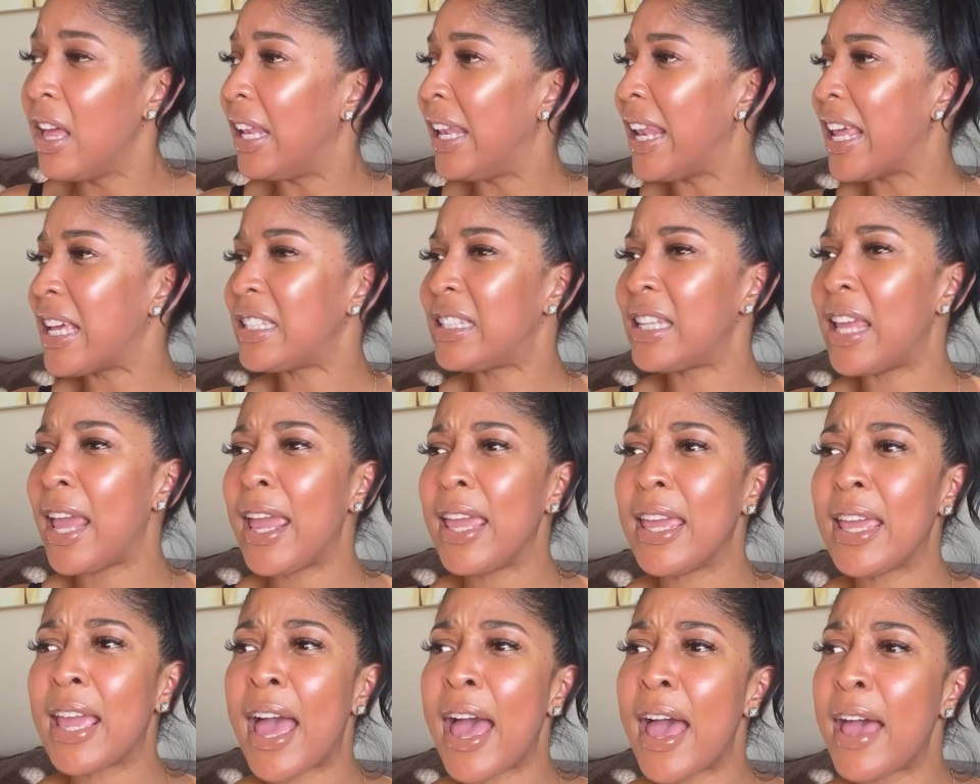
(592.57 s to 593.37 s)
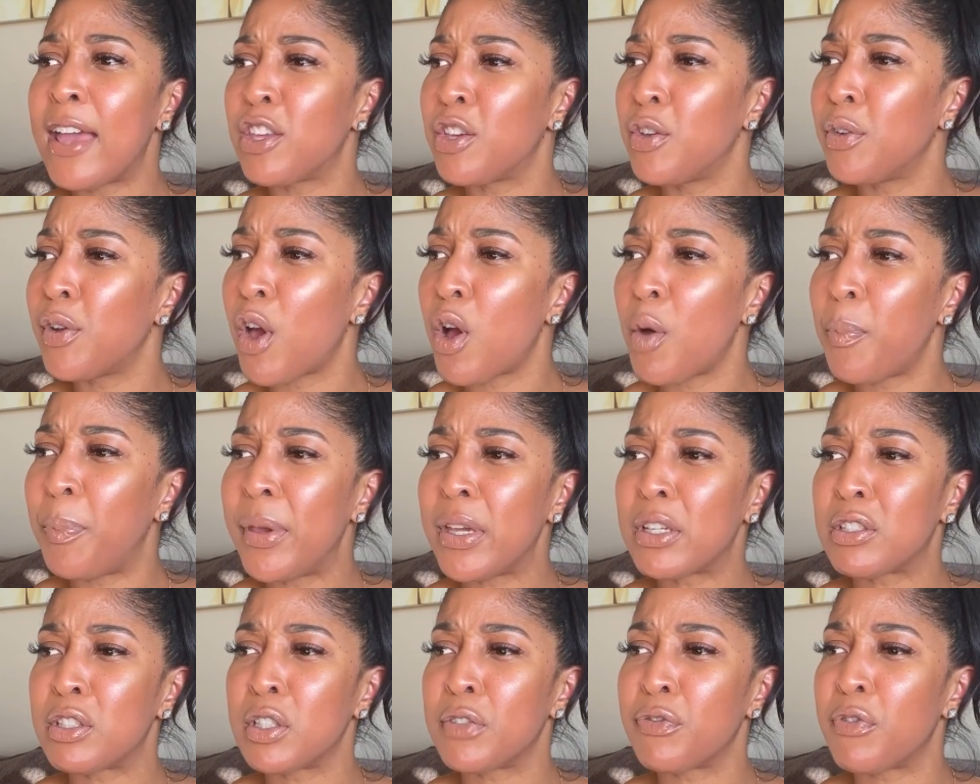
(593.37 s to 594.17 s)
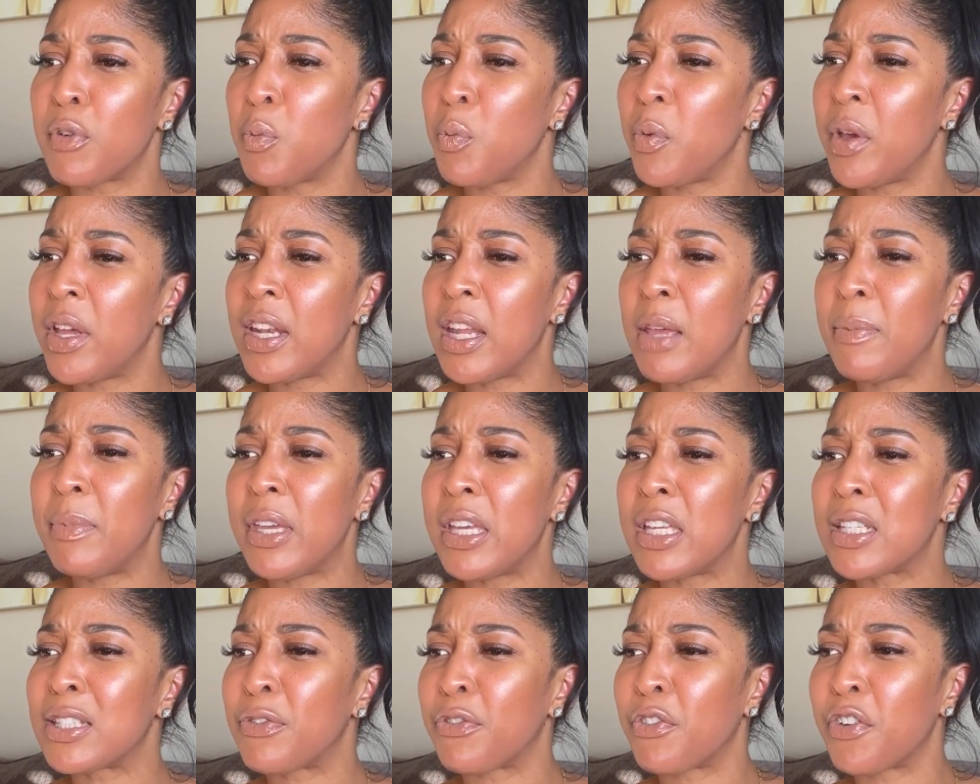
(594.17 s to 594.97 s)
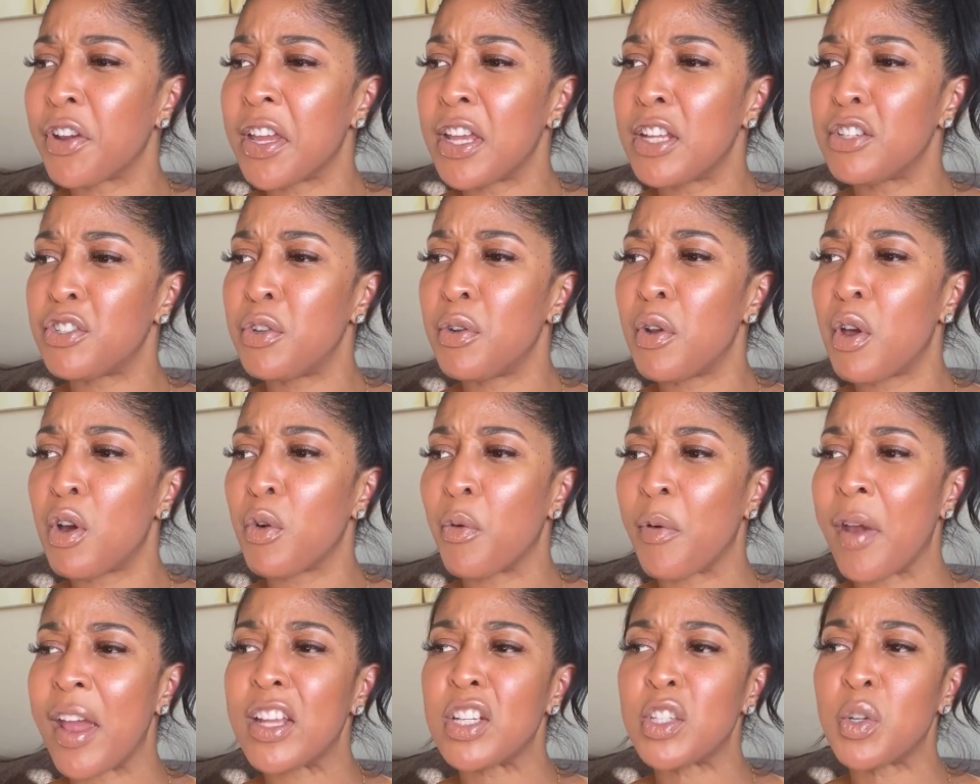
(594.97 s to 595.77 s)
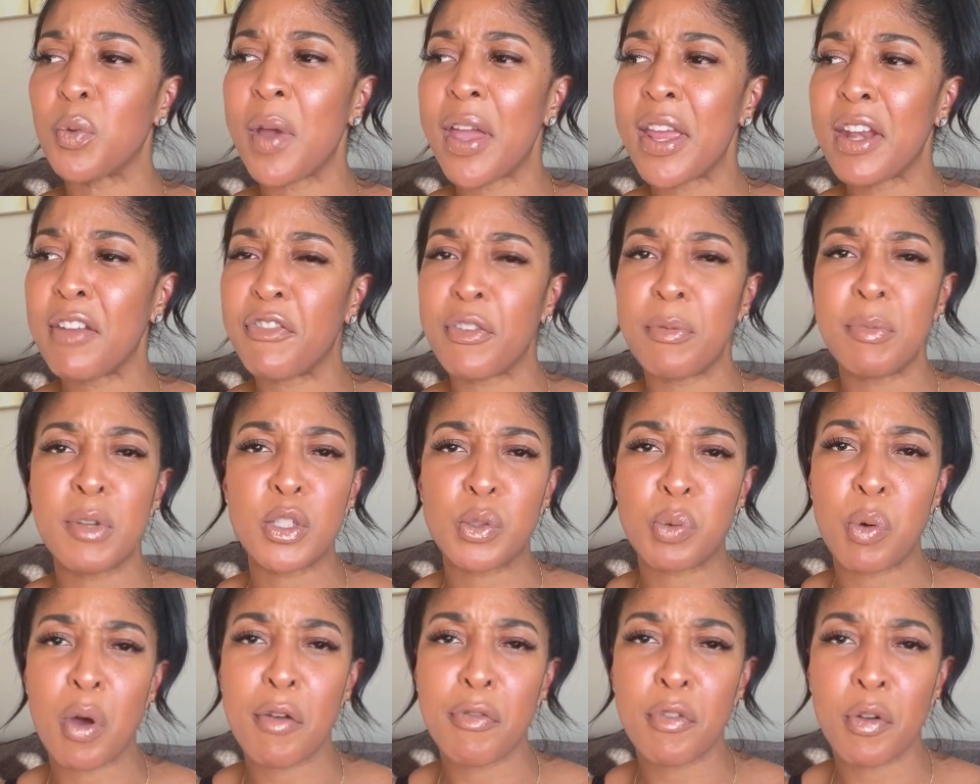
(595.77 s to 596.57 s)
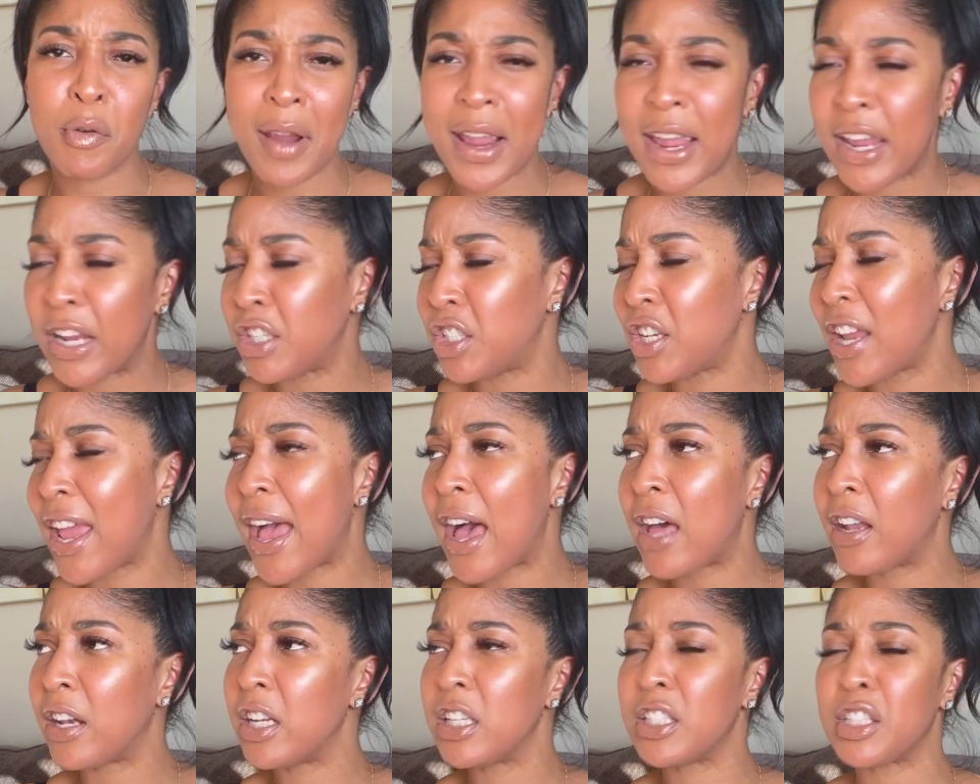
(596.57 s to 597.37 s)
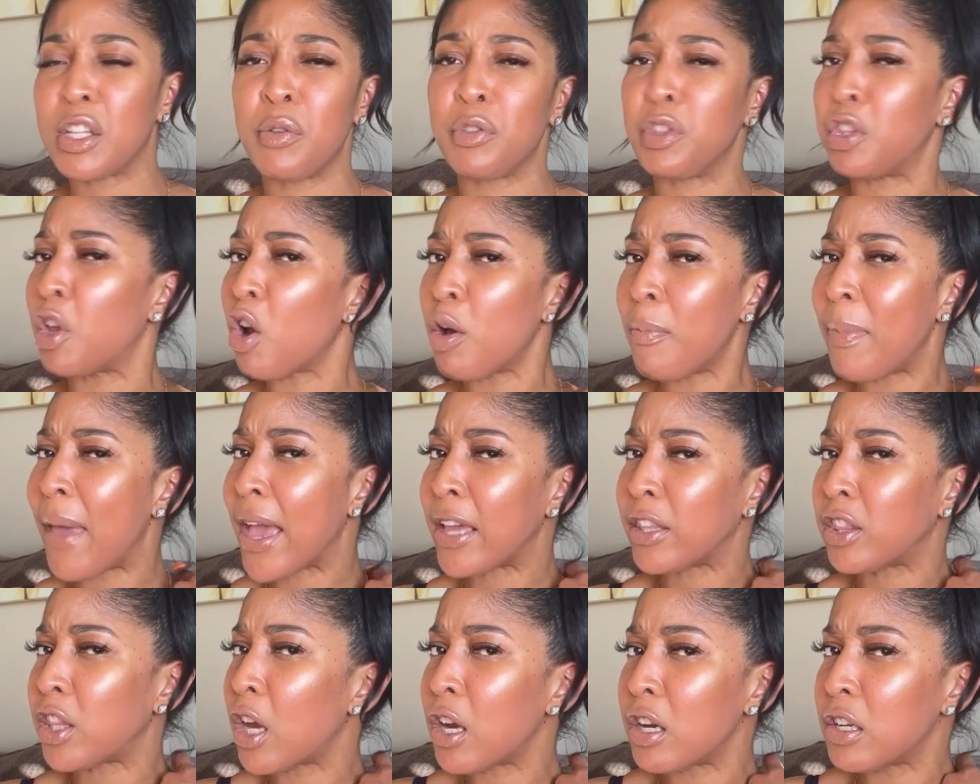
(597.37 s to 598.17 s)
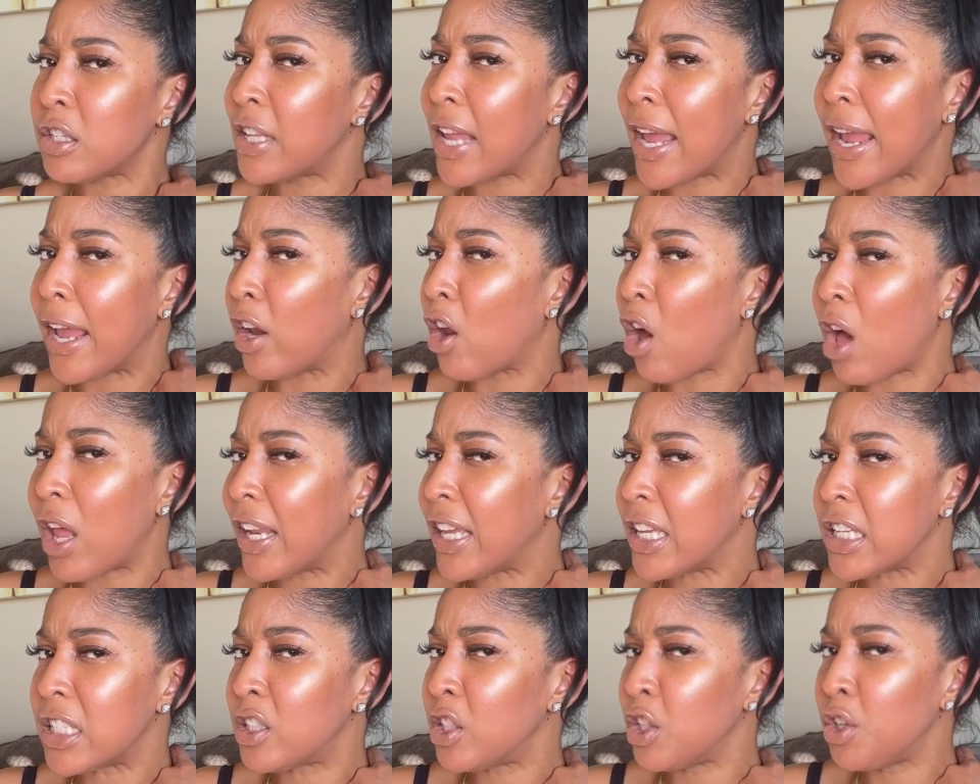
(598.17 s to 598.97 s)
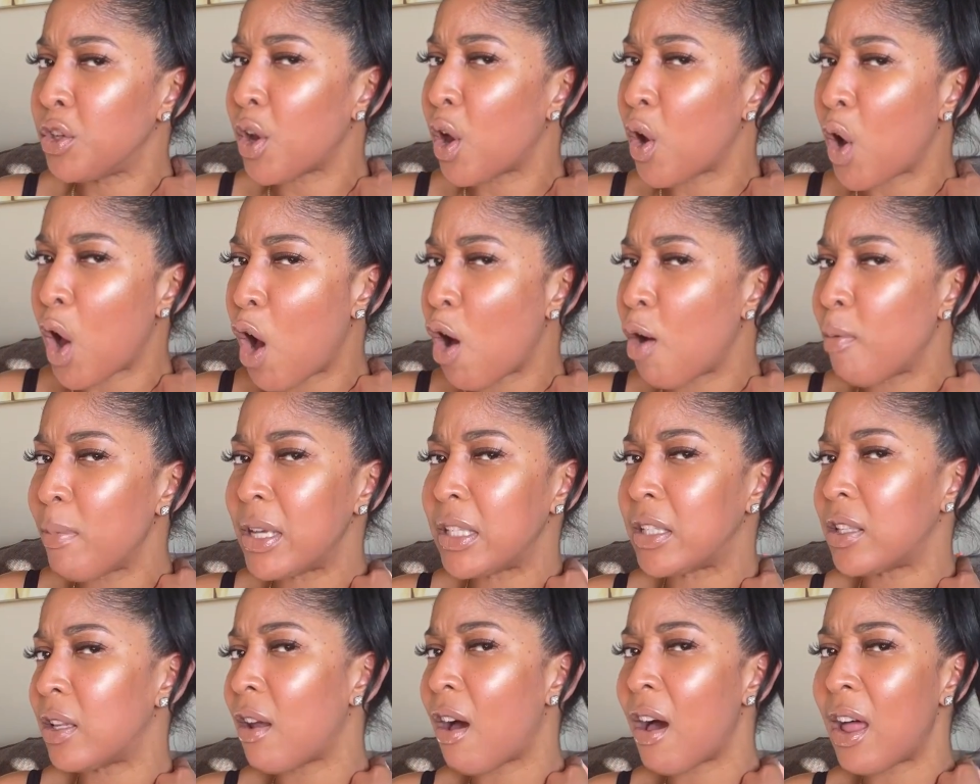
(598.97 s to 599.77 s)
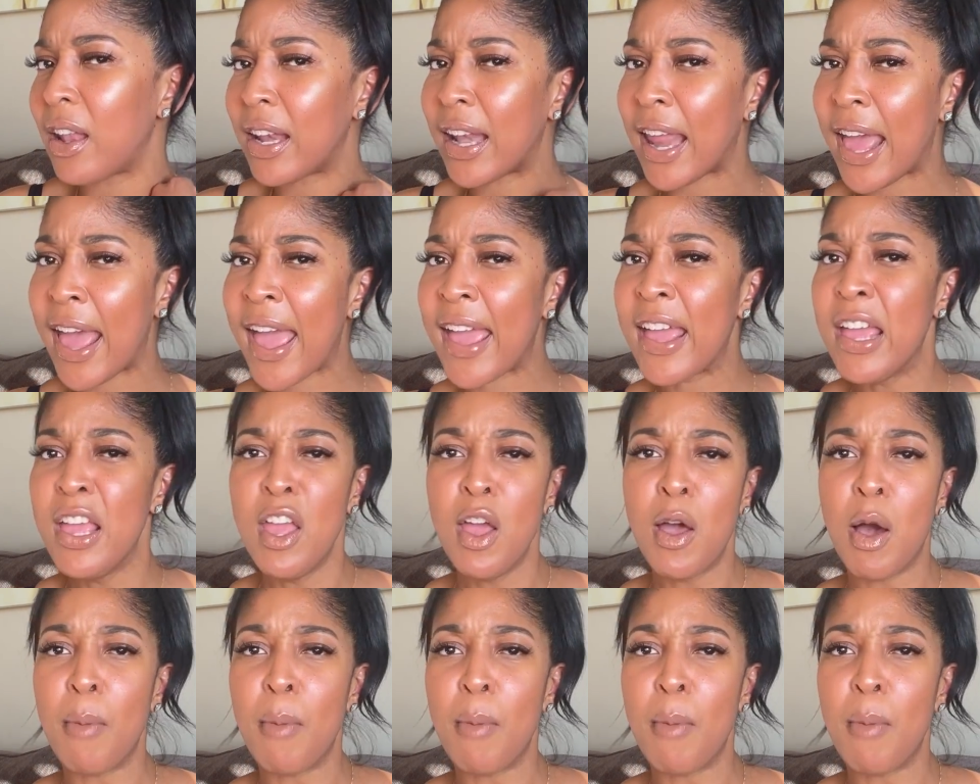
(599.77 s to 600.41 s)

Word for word: Let's say he got, you know, pictures from when him and his friends, you know, graduated from the twelfth grade, child, and it's a throwback Thursday and all of his, you know, homies and all of that.